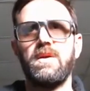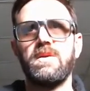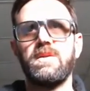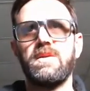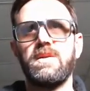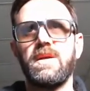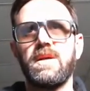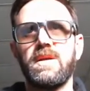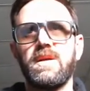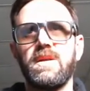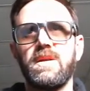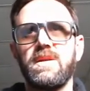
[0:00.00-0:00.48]

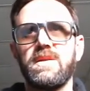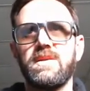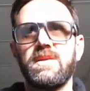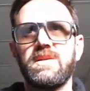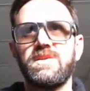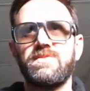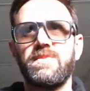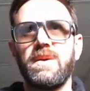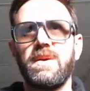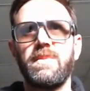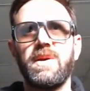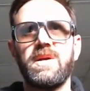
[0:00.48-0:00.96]
not going to touch
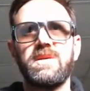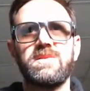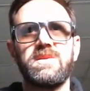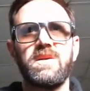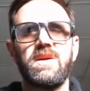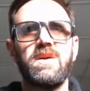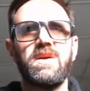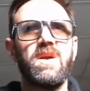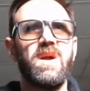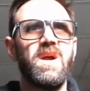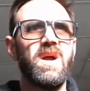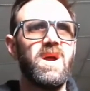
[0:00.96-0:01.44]
my mouse
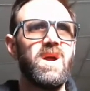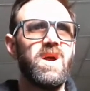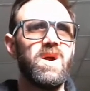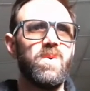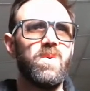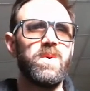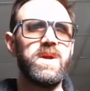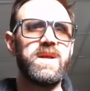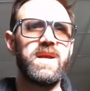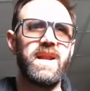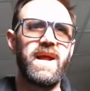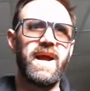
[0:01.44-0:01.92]
there.
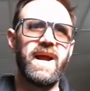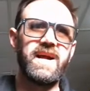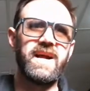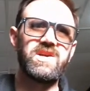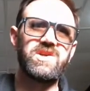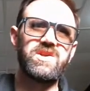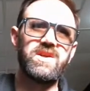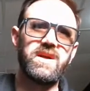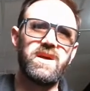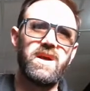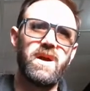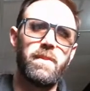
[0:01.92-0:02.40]
We can
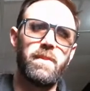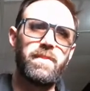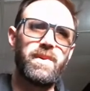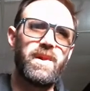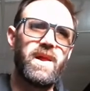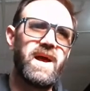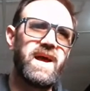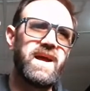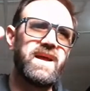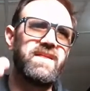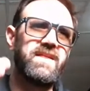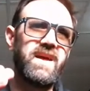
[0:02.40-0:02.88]
actually
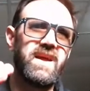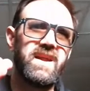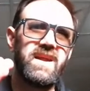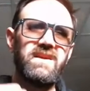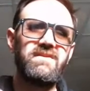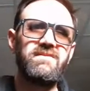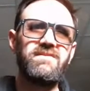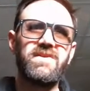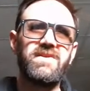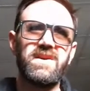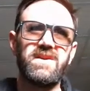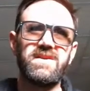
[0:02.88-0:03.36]
apply that
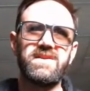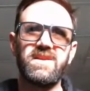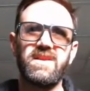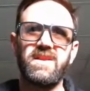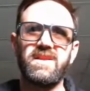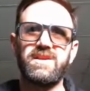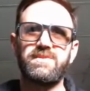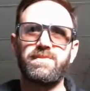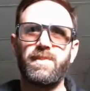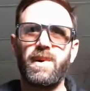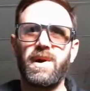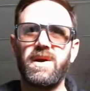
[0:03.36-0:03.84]
infill to
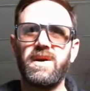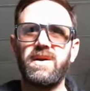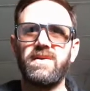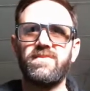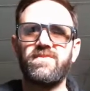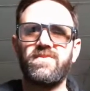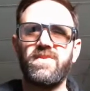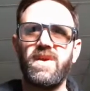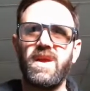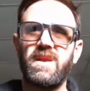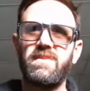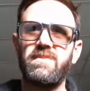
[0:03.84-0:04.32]
this part
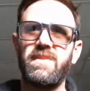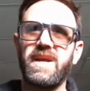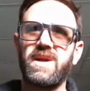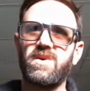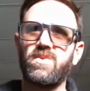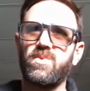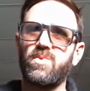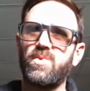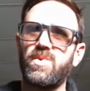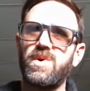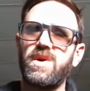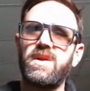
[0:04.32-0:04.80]
and make
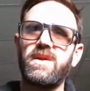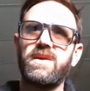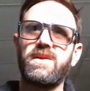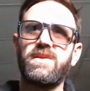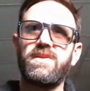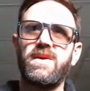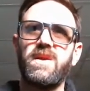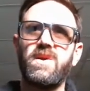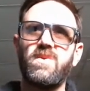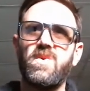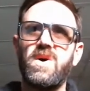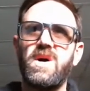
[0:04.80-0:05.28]
really
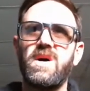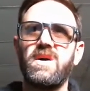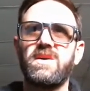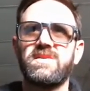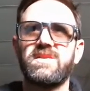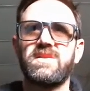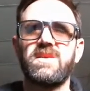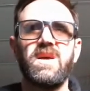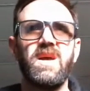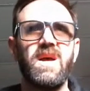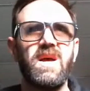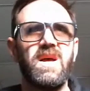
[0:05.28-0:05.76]
thin
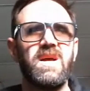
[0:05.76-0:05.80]
walls.